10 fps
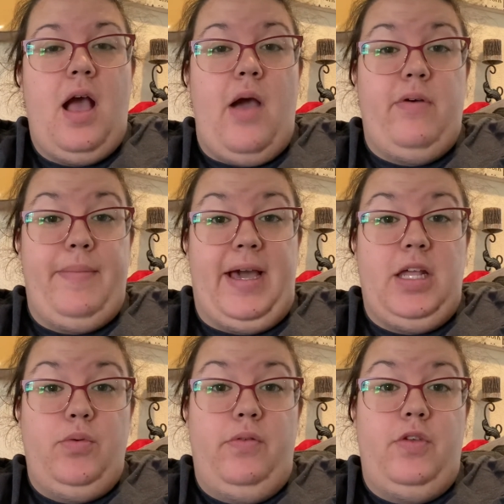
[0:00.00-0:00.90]
I went
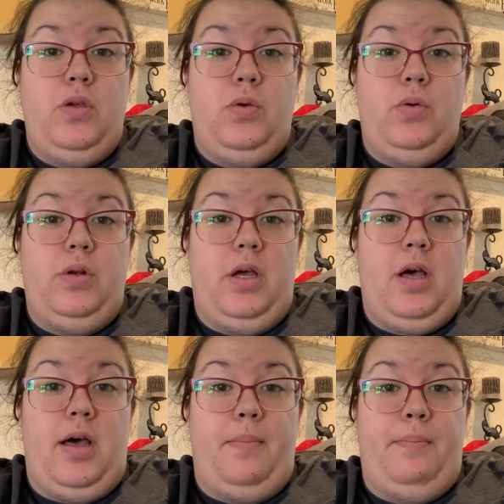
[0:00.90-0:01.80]
back and reviewed
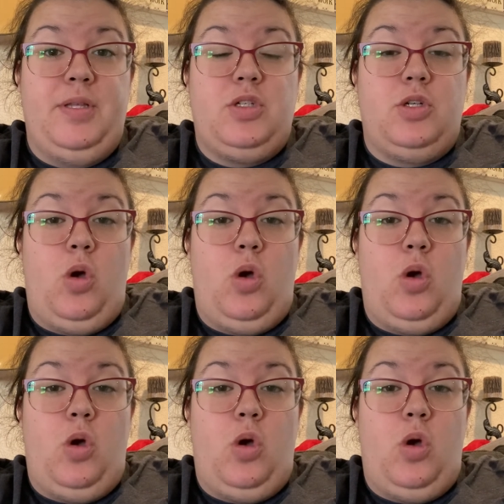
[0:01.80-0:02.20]
Mr.